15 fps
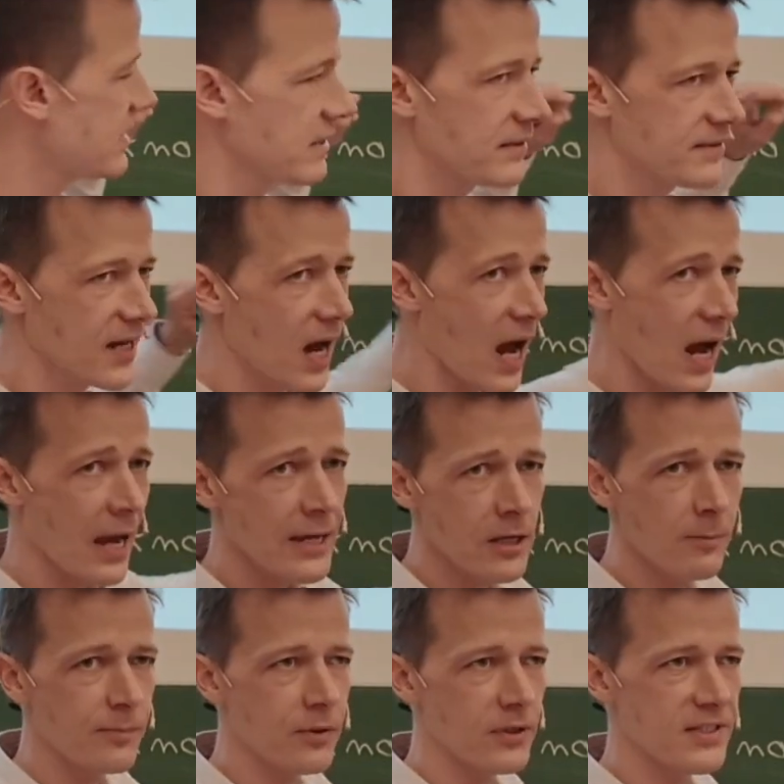entire
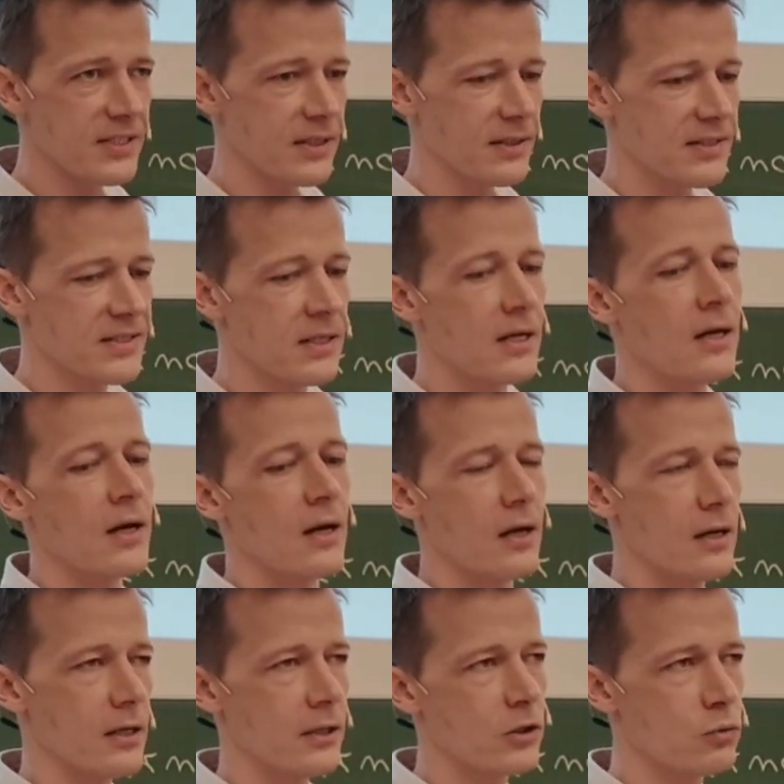process
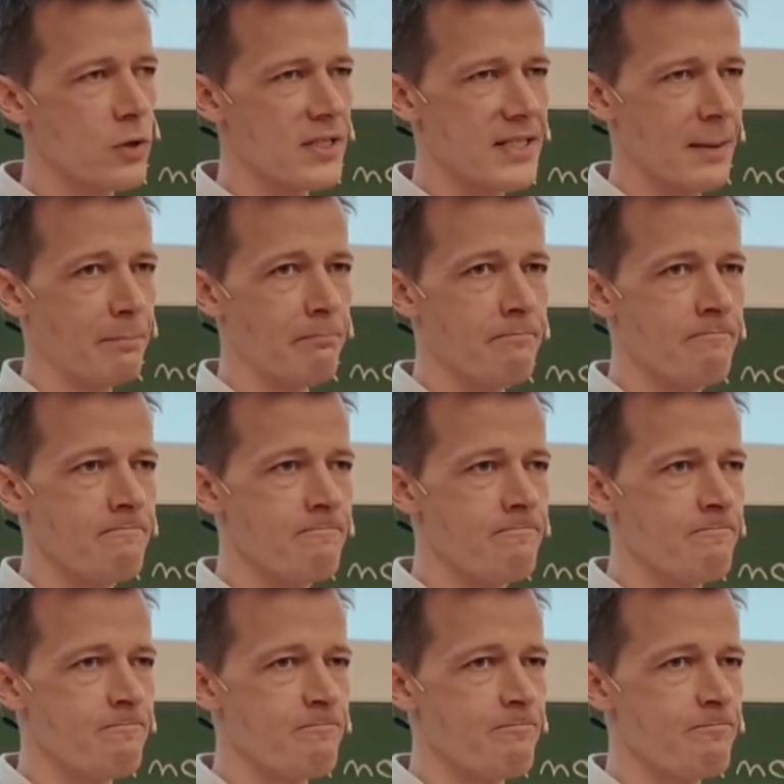into a sum,
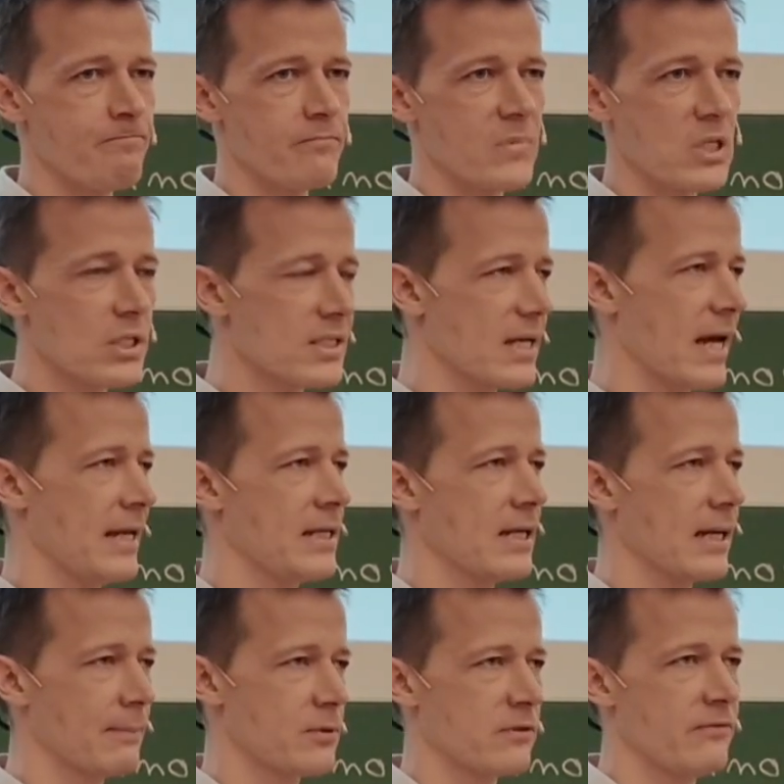just adding
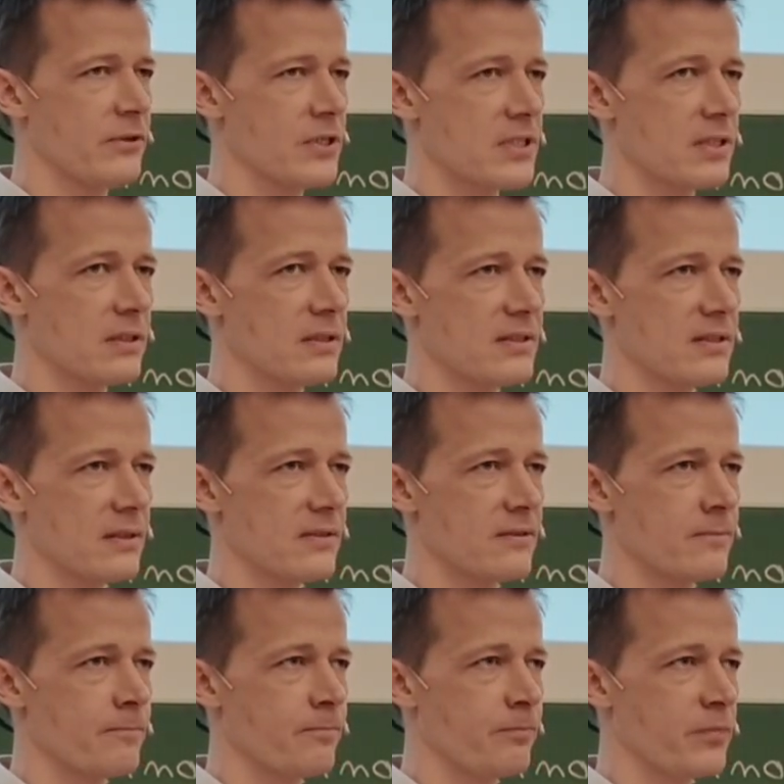up sufficient statistics,
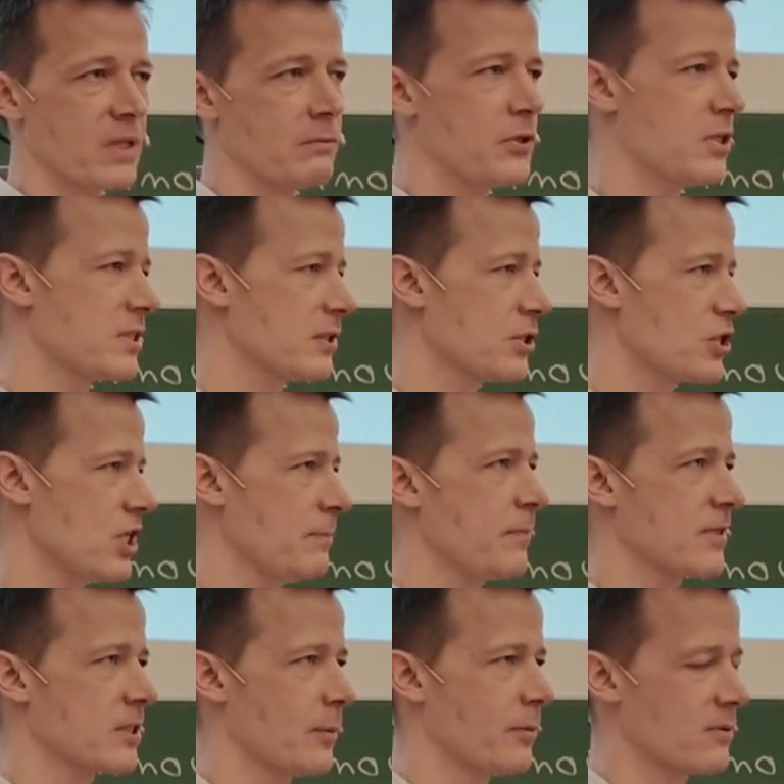which is the
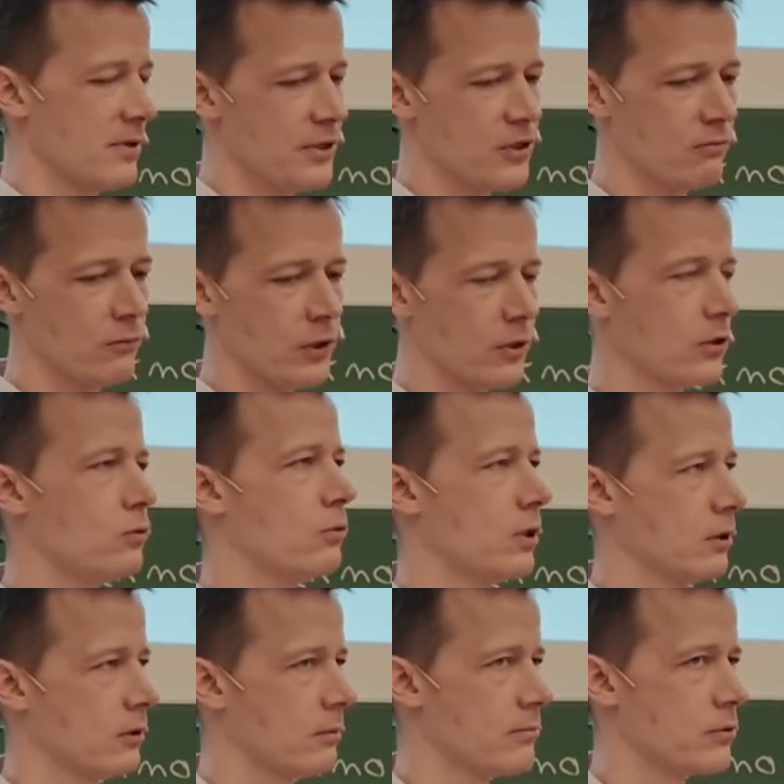cheapest operation we can do on a
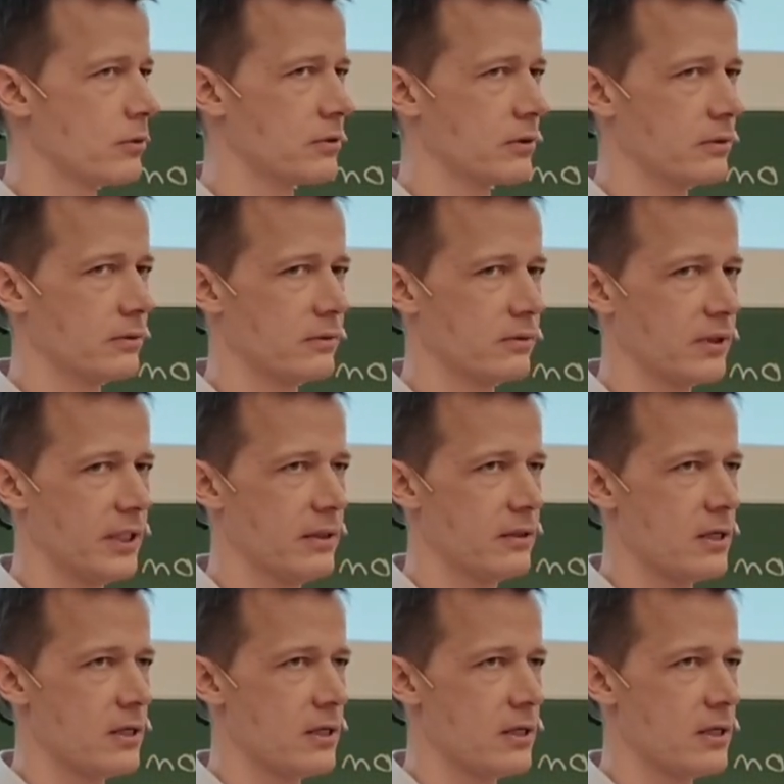computer, right?